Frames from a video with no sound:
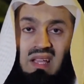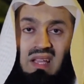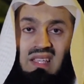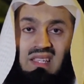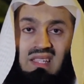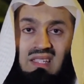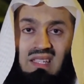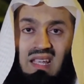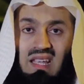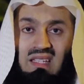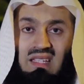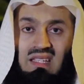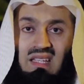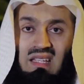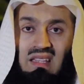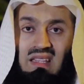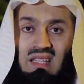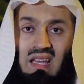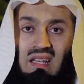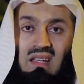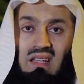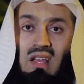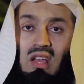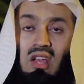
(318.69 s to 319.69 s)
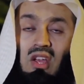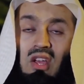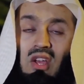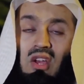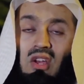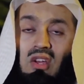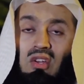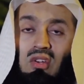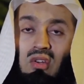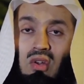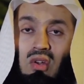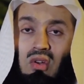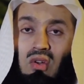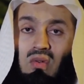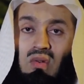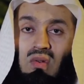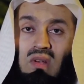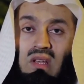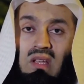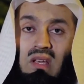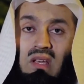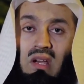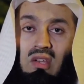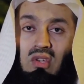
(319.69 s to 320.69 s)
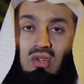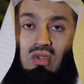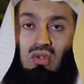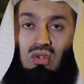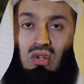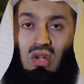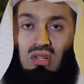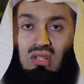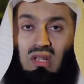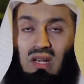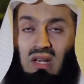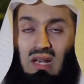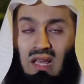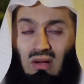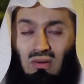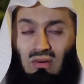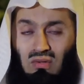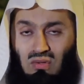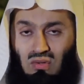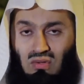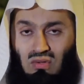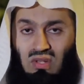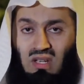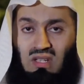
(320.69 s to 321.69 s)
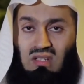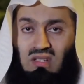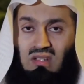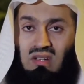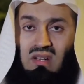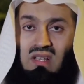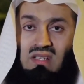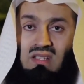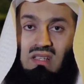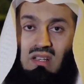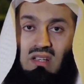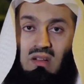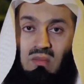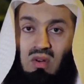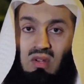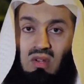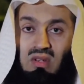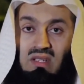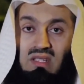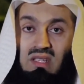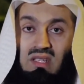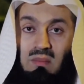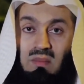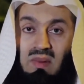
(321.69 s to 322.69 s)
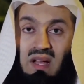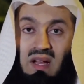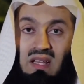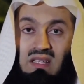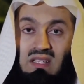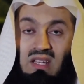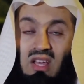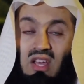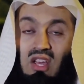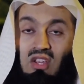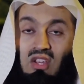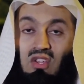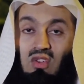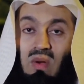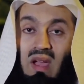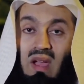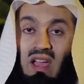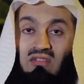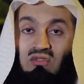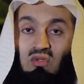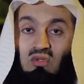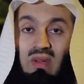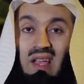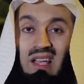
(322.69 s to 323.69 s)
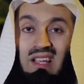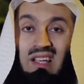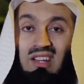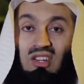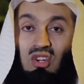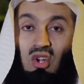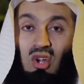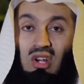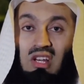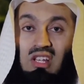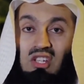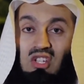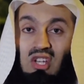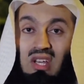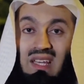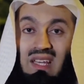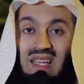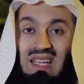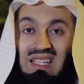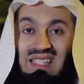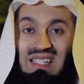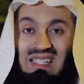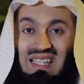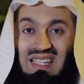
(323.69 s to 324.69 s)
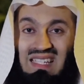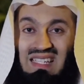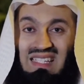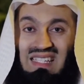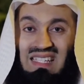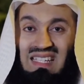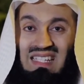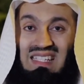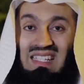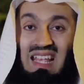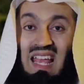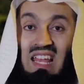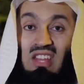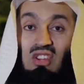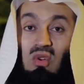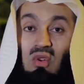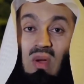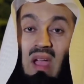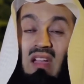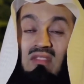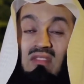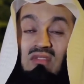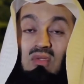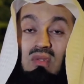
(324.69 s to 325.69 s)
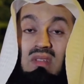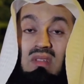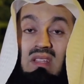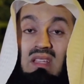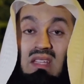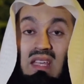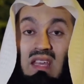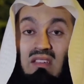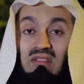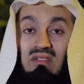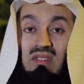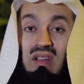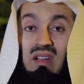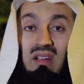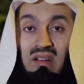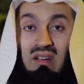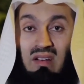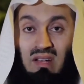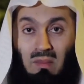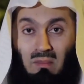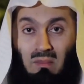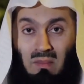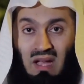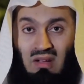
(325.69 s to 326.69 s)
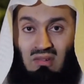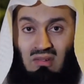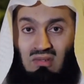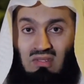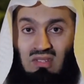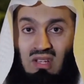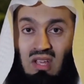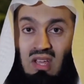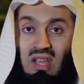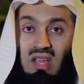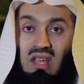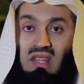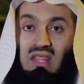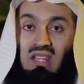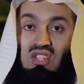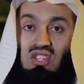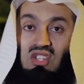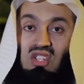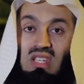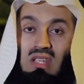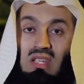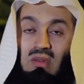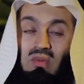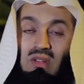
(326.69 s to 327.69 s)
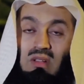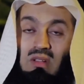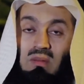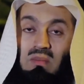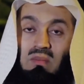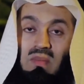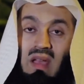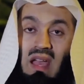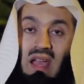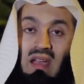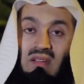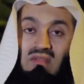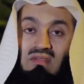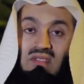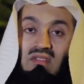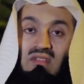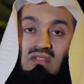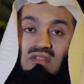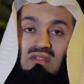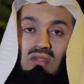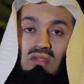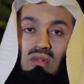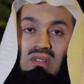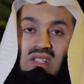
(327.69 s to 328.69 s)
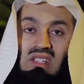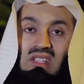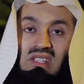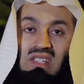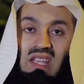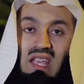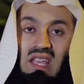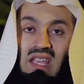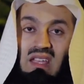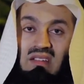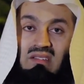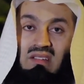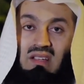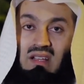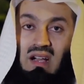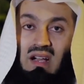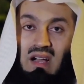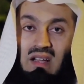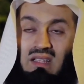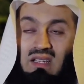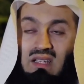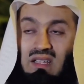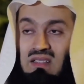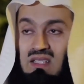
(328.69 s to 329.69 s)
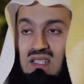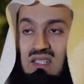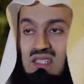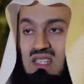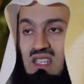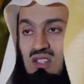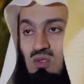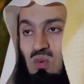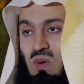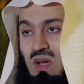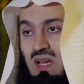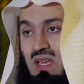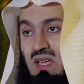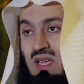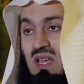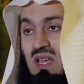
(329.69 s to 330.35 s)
by stating that not only are you not allowed to treat her as a commodity, but you have to acknowledge her existence and you have to give her an amount that she will have the full say regarding. And this is